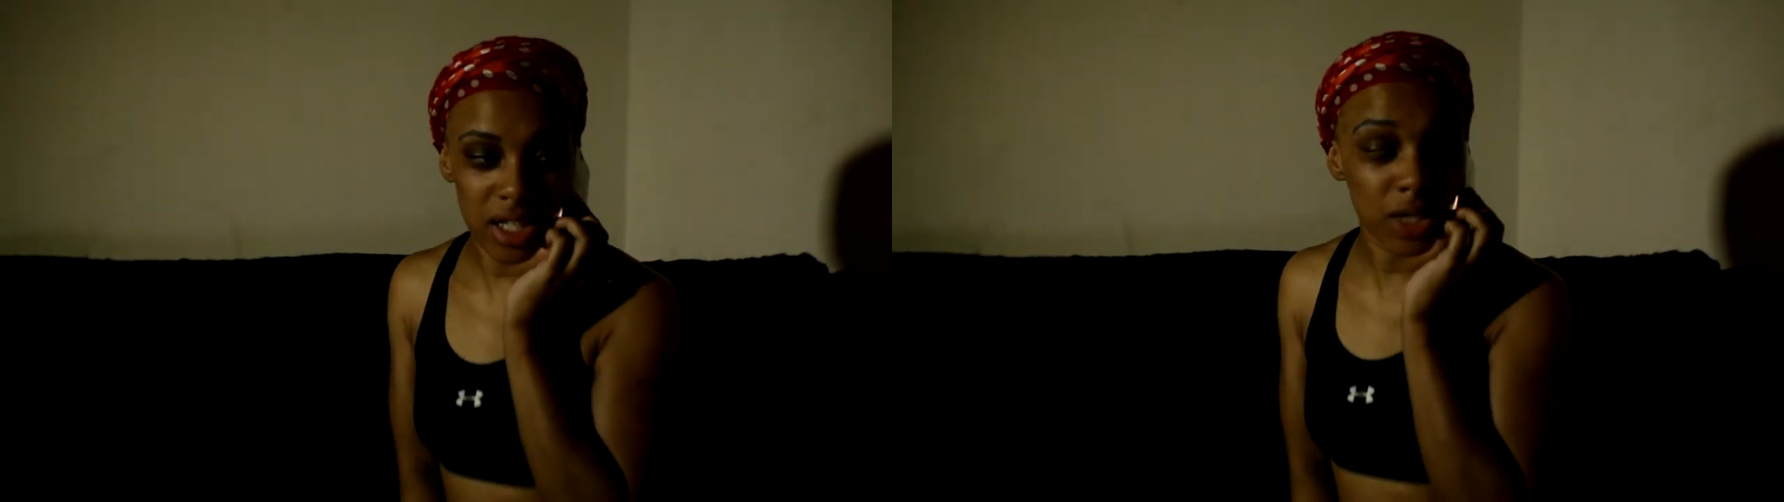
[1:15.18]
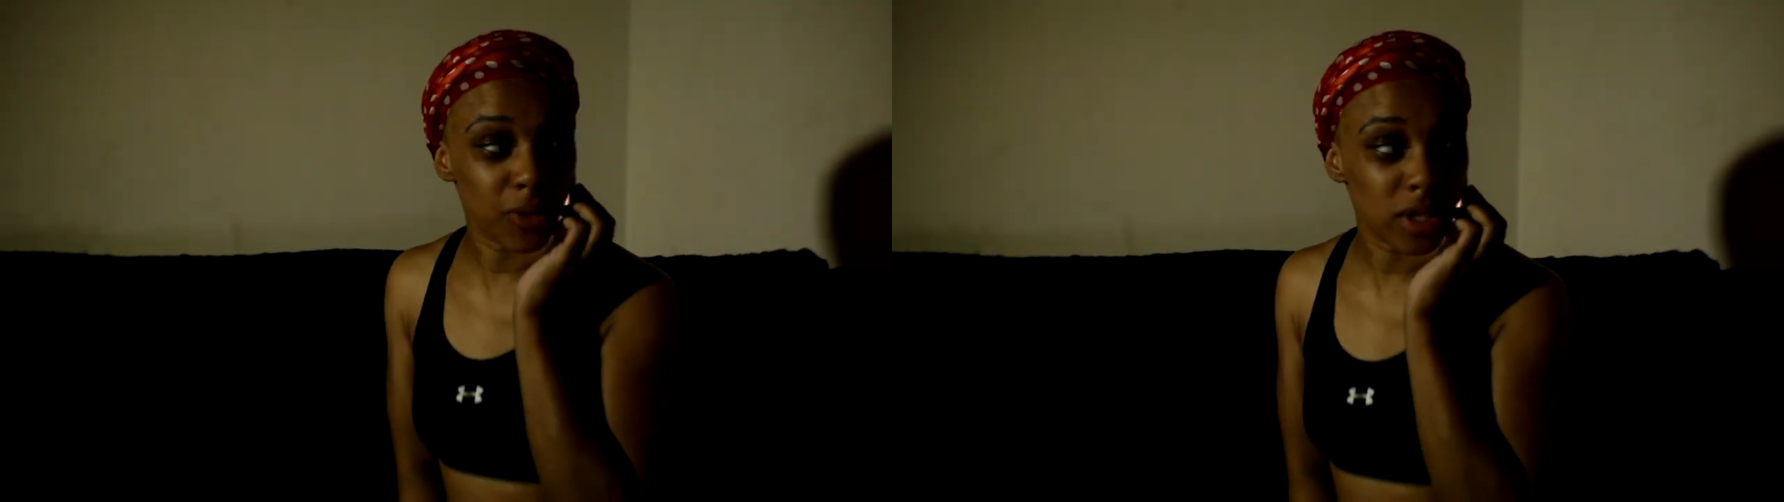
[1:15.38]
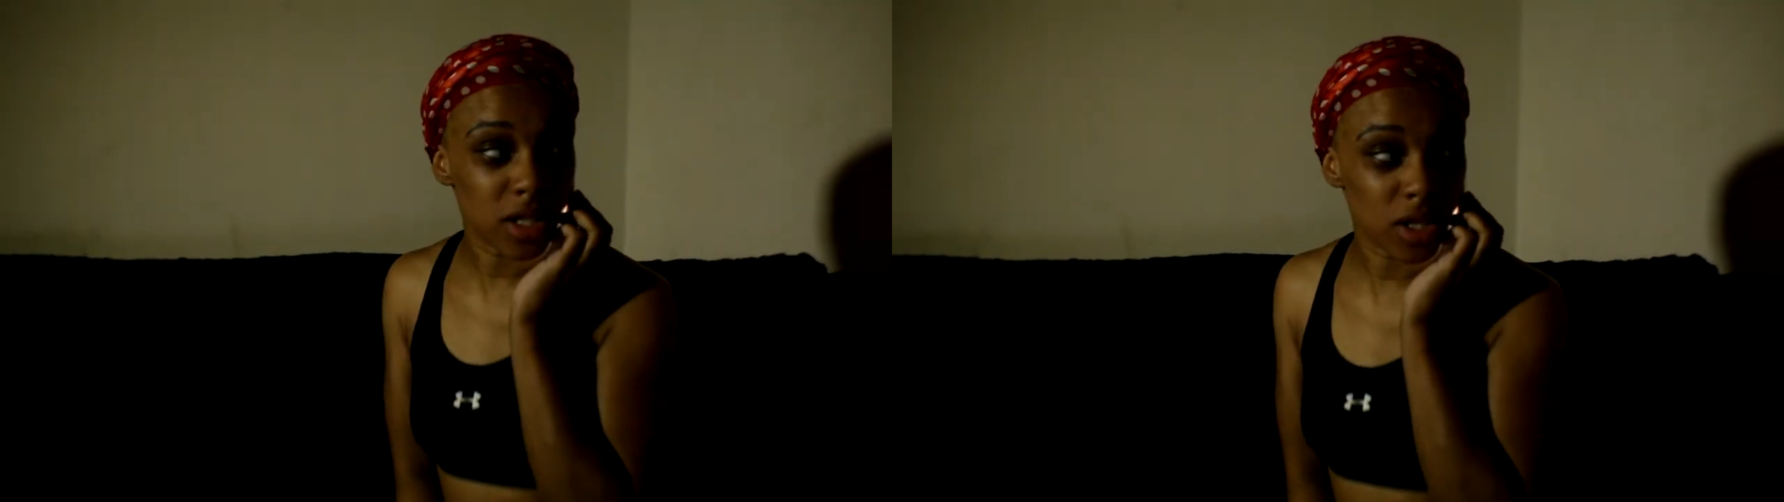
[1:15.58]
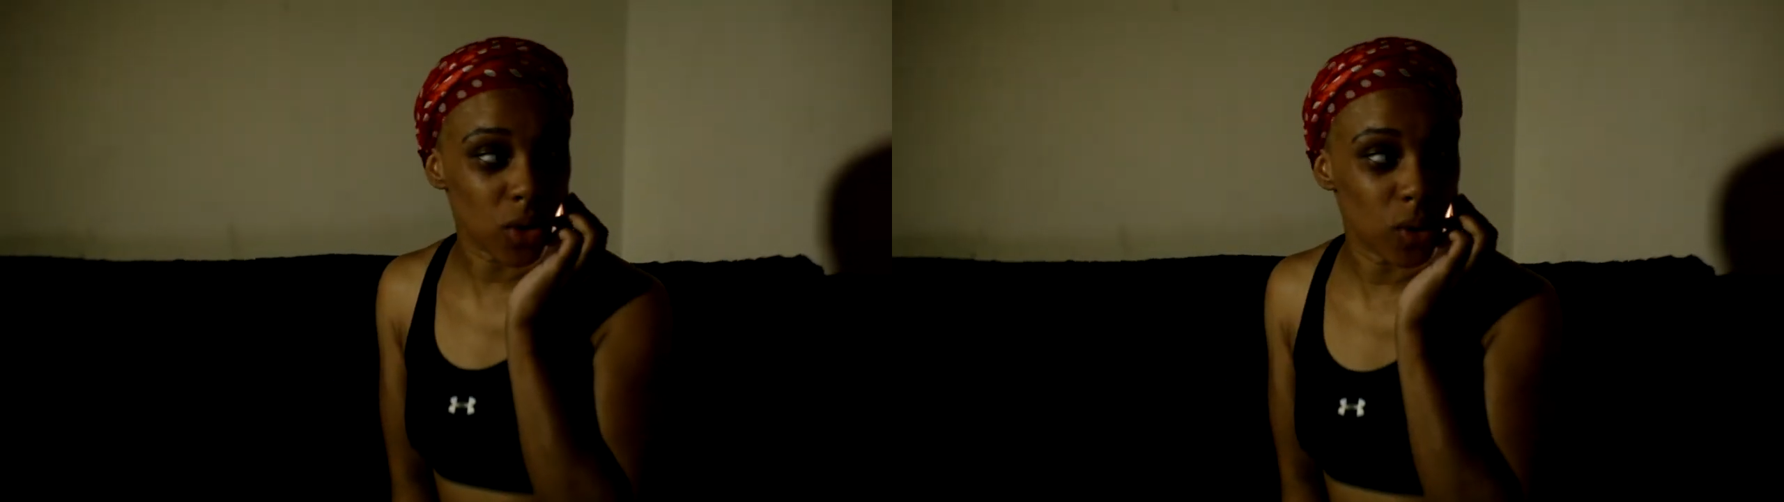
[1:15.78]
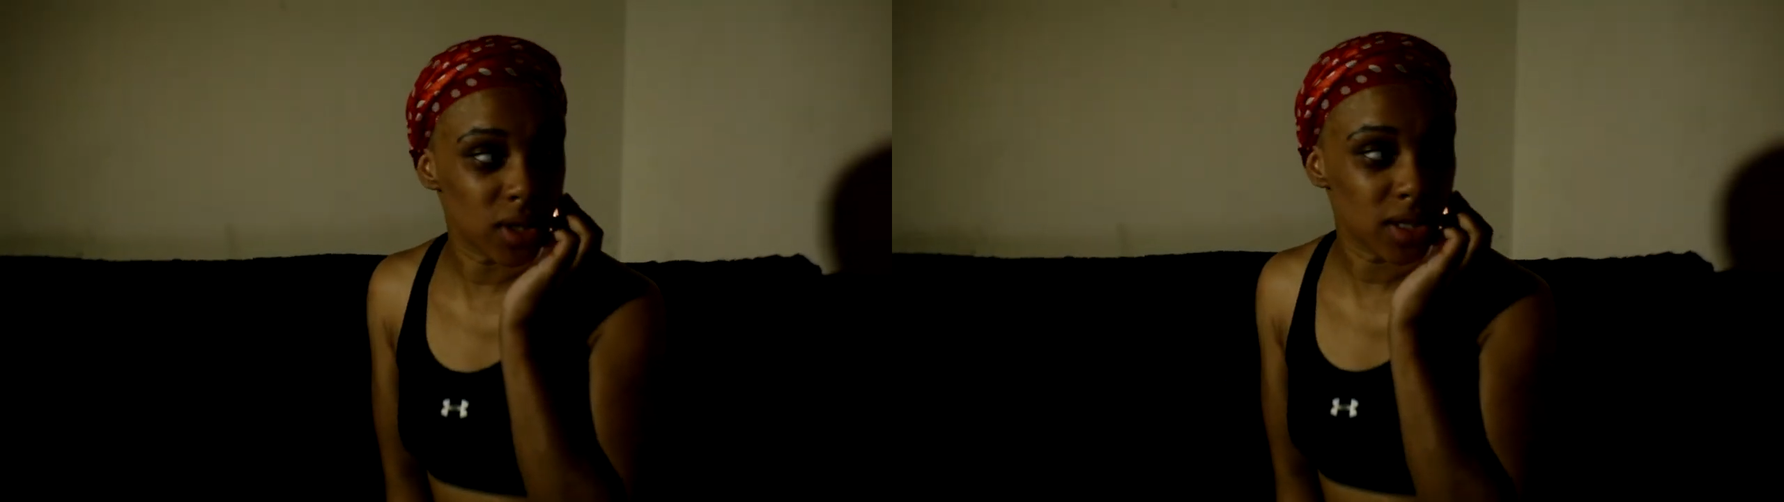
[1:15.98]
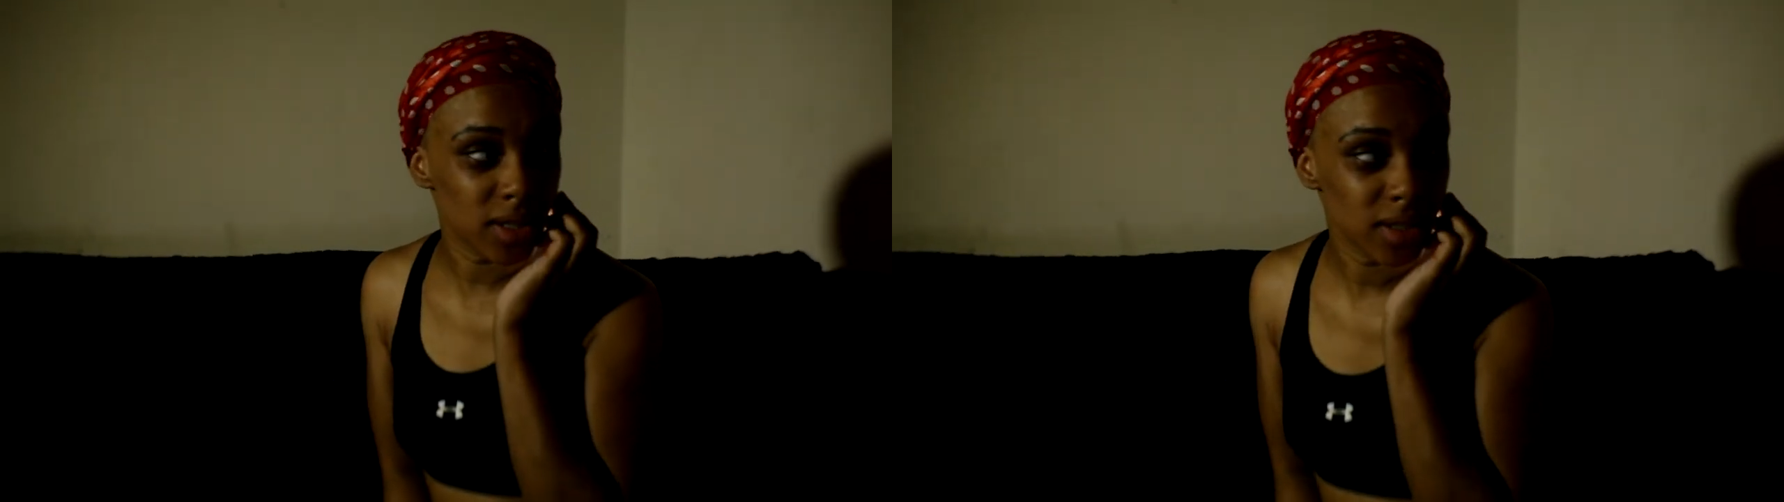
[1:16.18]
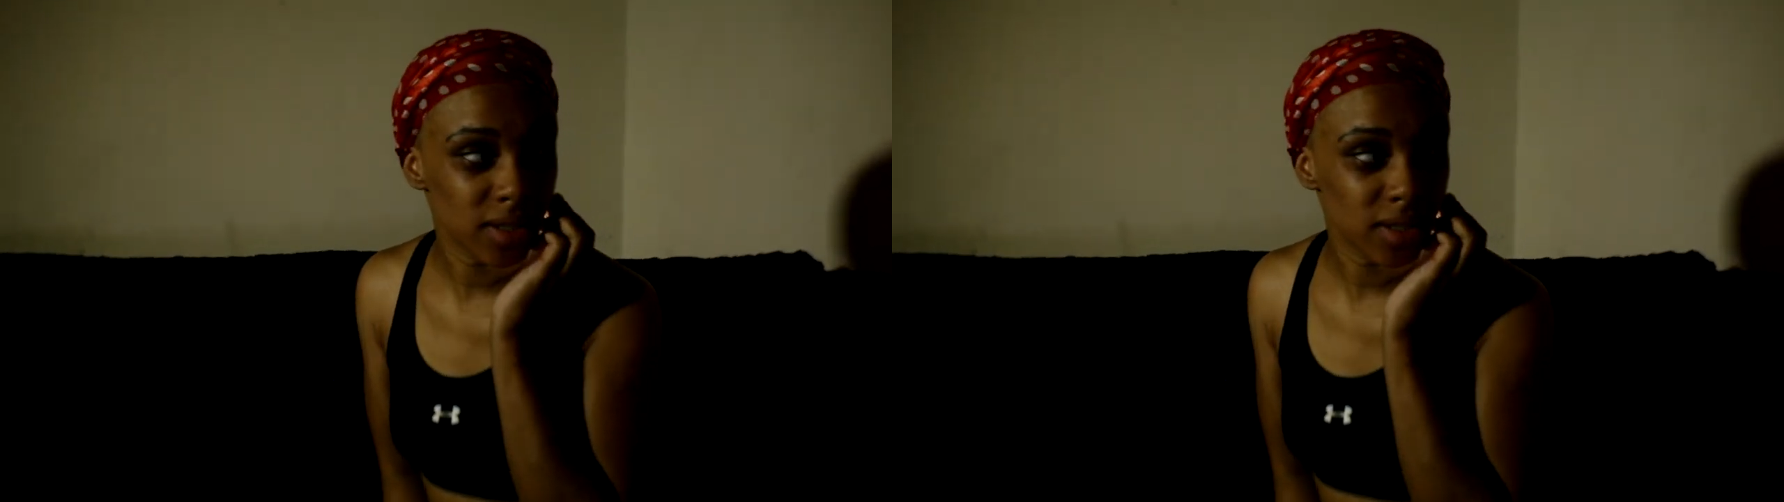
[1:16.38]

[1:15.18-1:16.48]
Detective Bitch, this is Goldie.